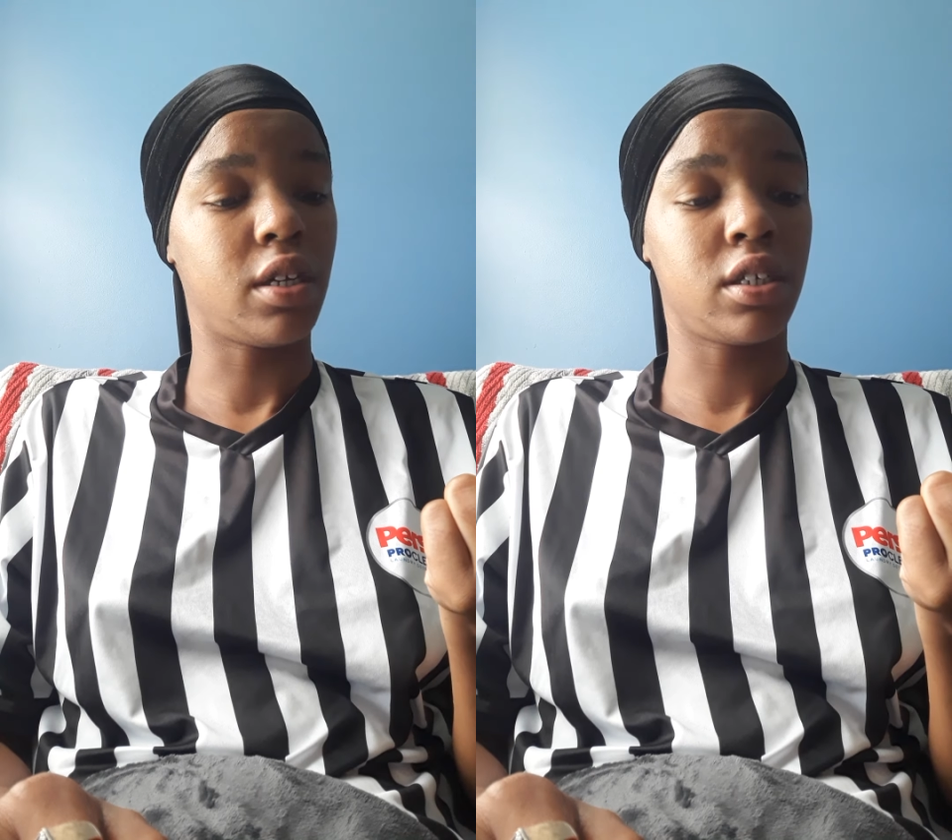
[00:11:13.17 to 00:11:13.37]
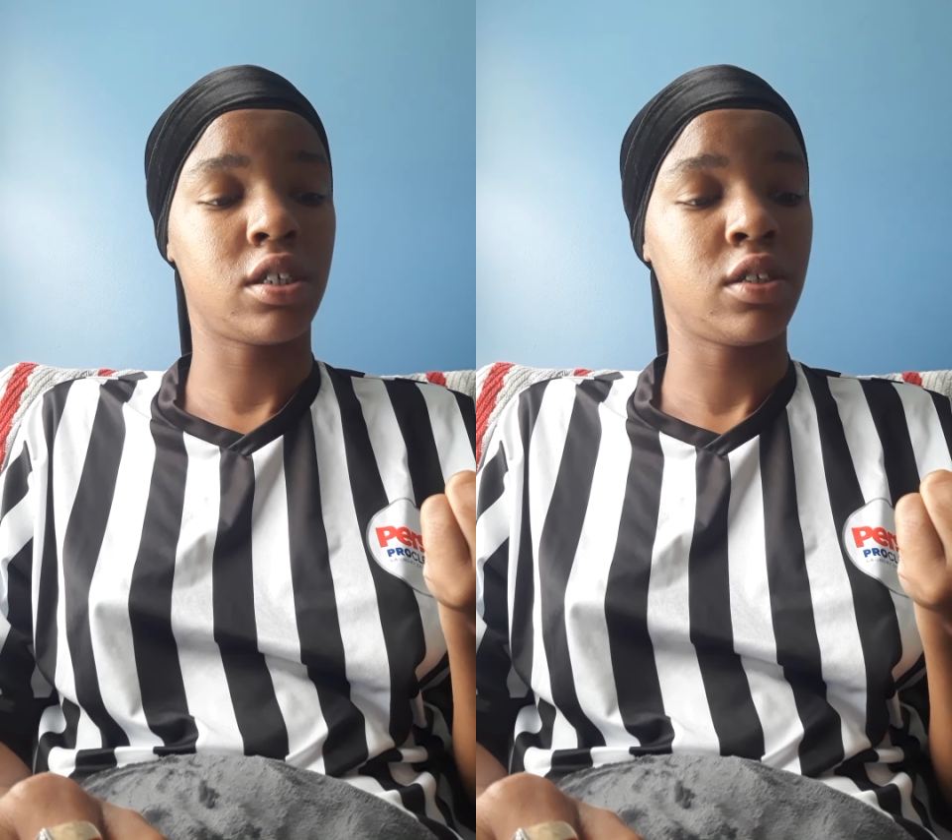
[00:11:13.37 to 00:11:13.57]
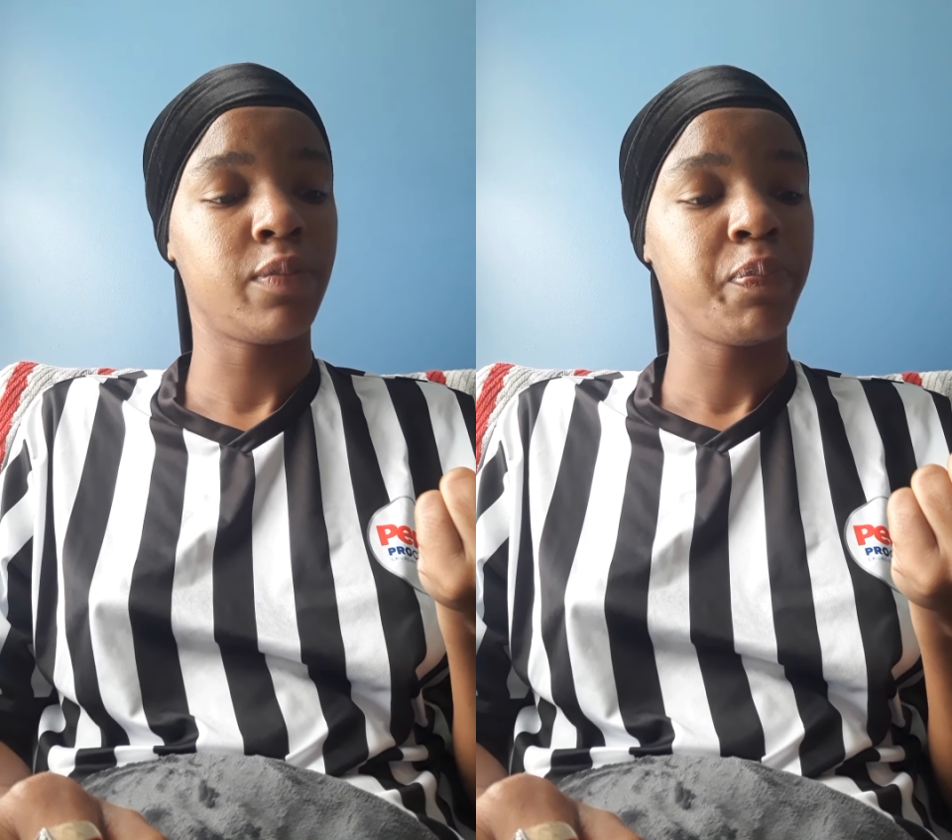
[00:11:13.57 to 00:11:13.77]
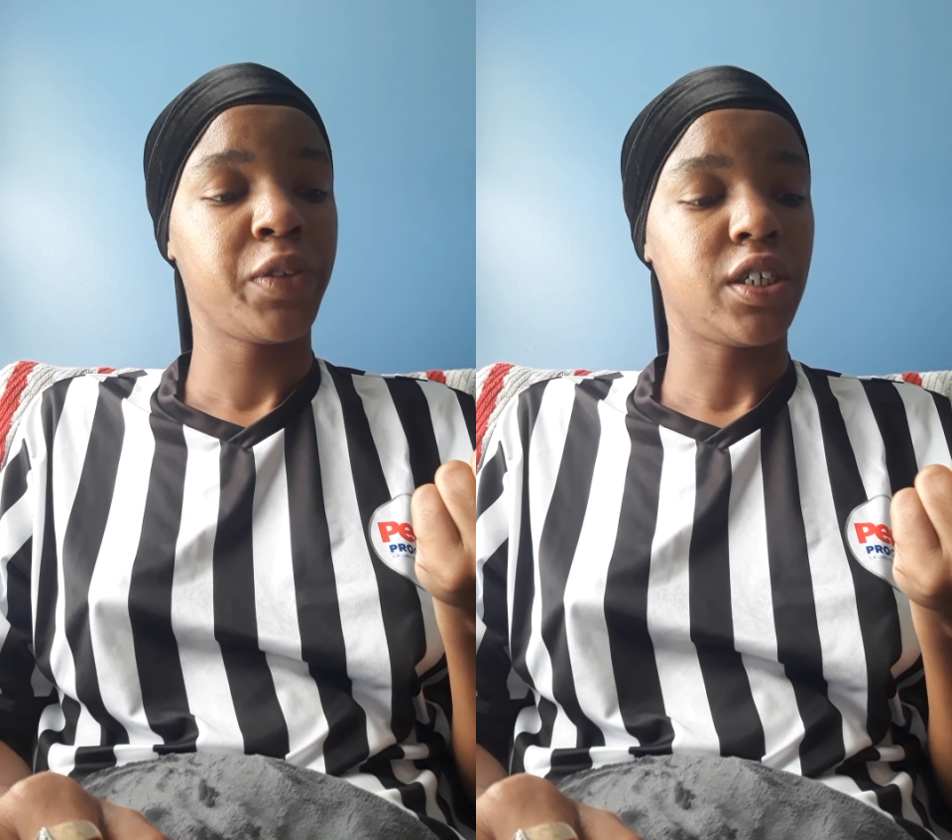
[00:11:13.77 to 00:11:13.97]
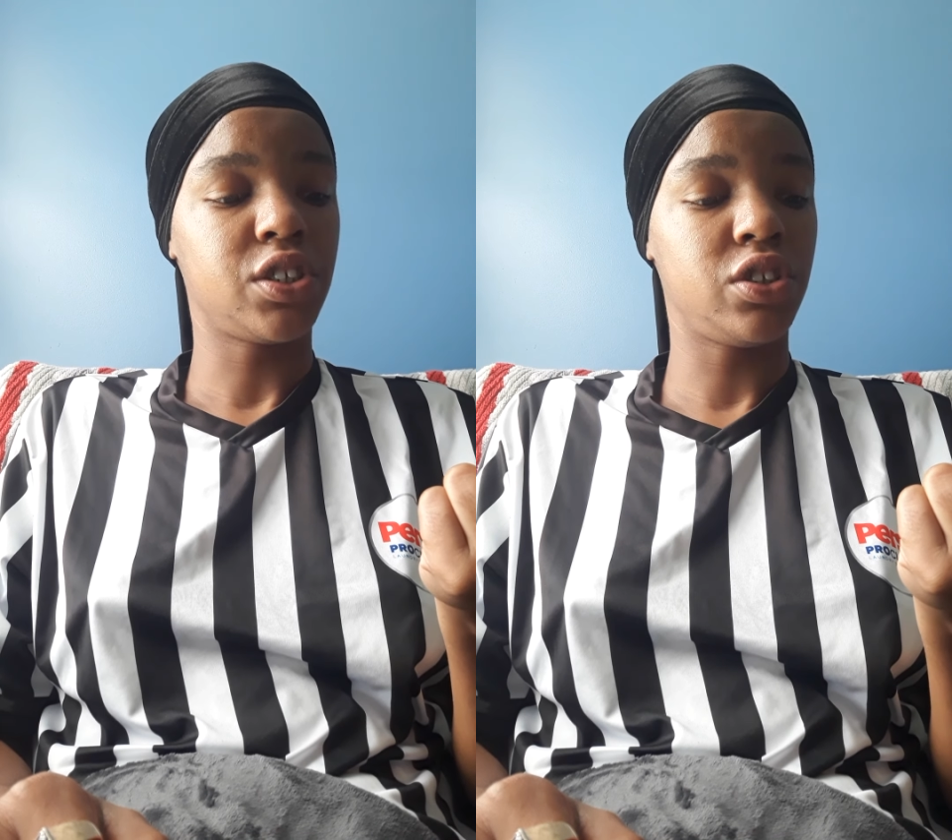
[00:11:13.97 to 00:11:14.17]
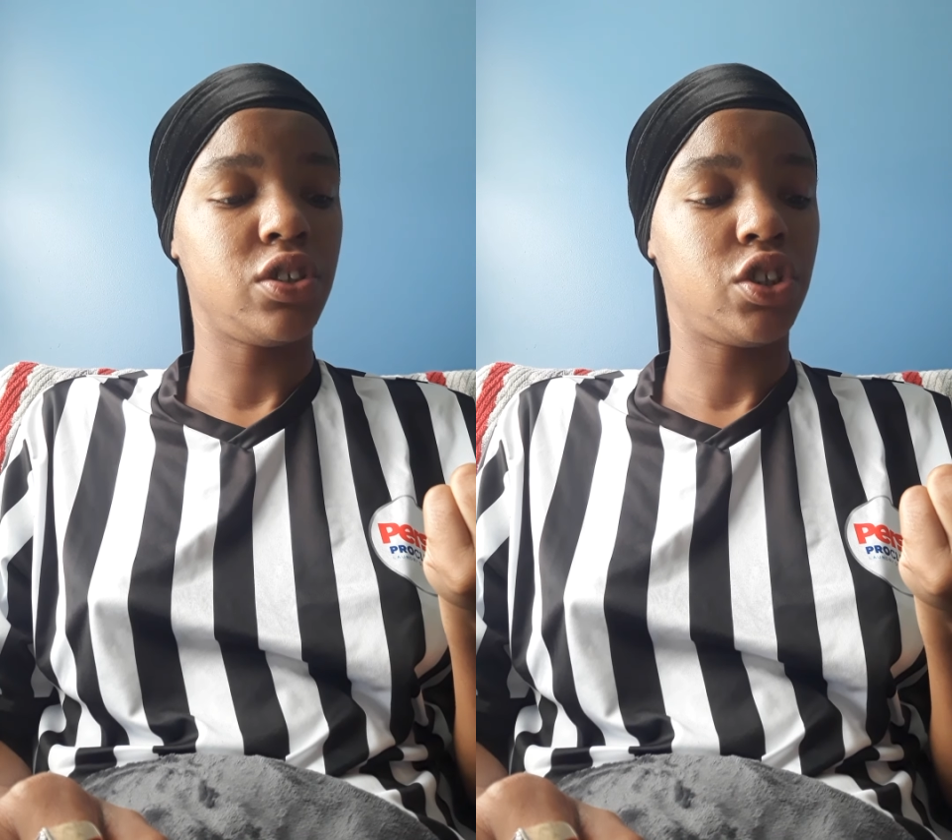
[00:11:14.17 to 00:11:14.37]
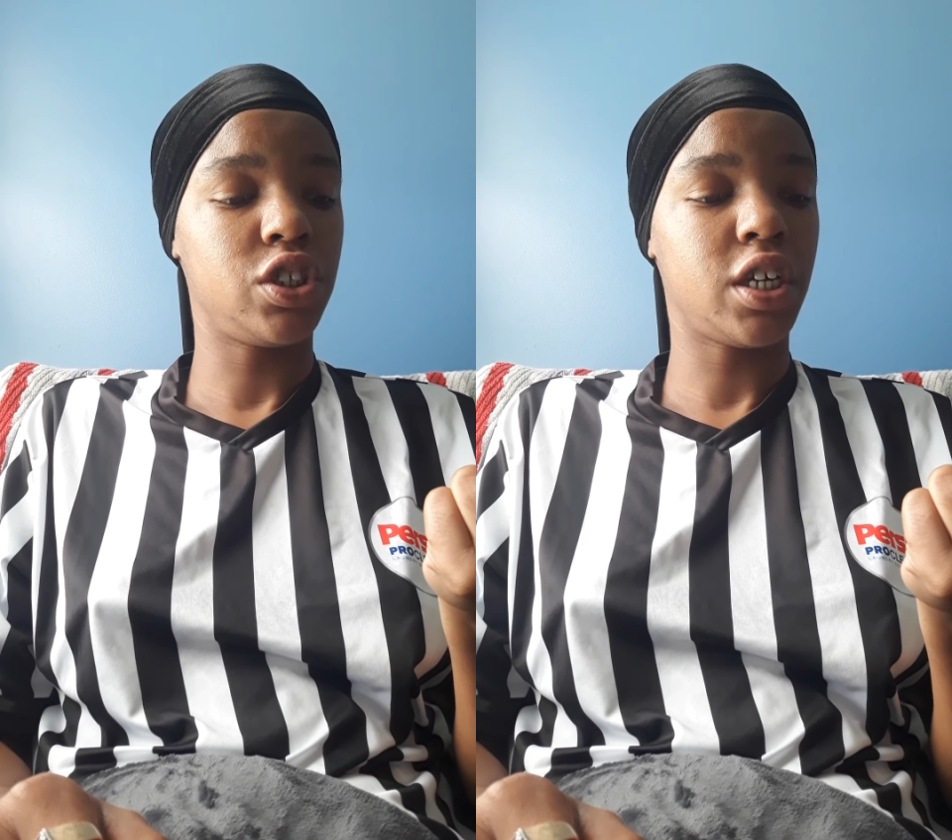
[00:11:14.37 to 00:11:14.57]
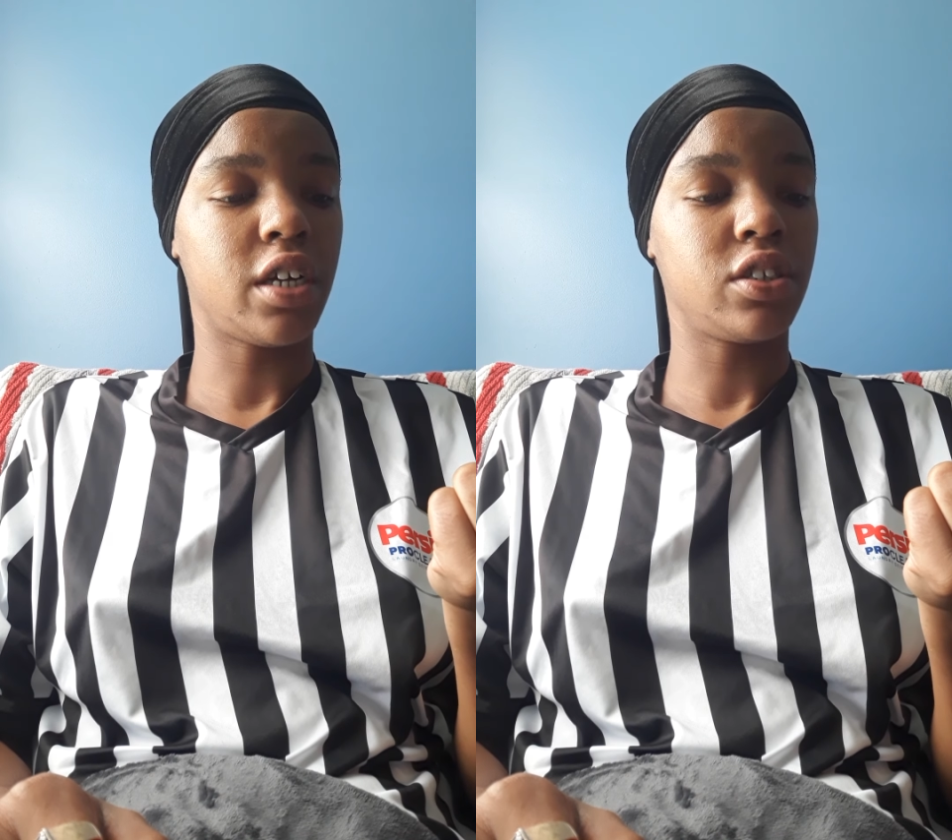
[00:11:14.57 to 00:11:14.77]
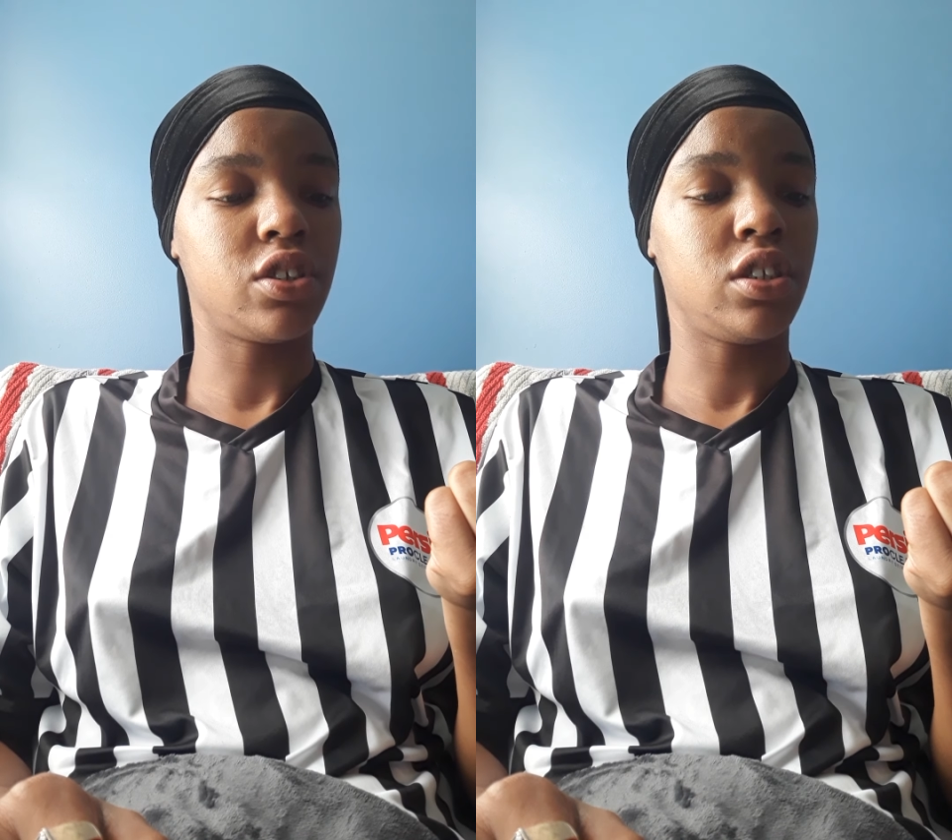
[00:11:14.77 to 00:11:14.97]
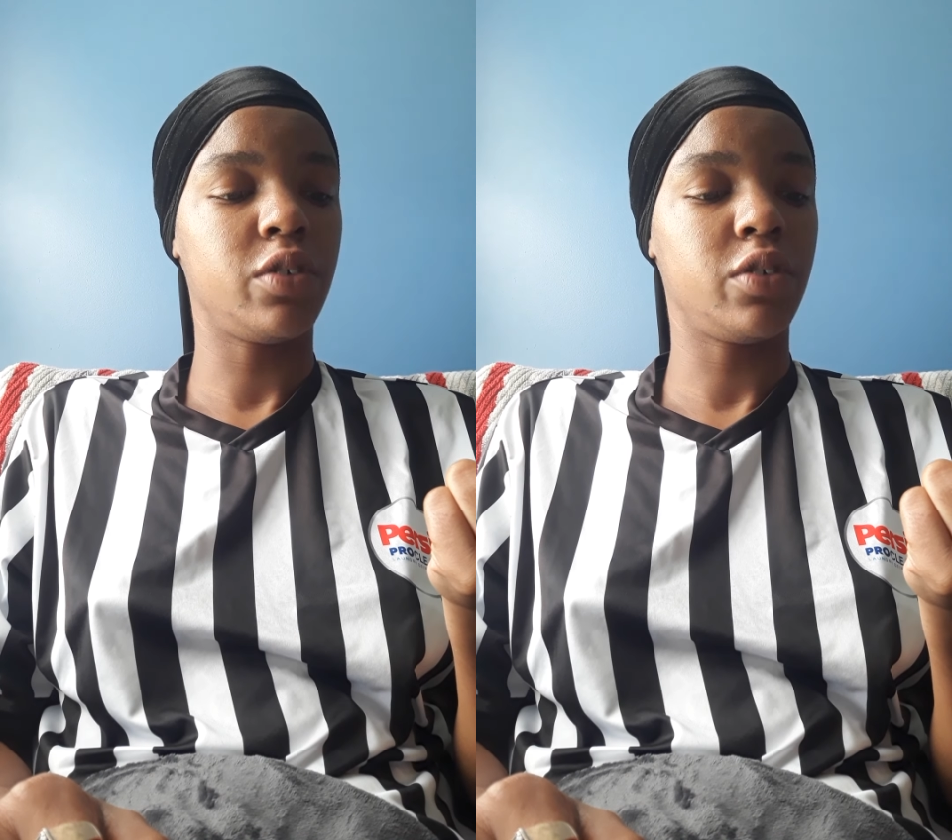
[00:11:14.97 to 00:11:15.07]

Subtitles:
Like she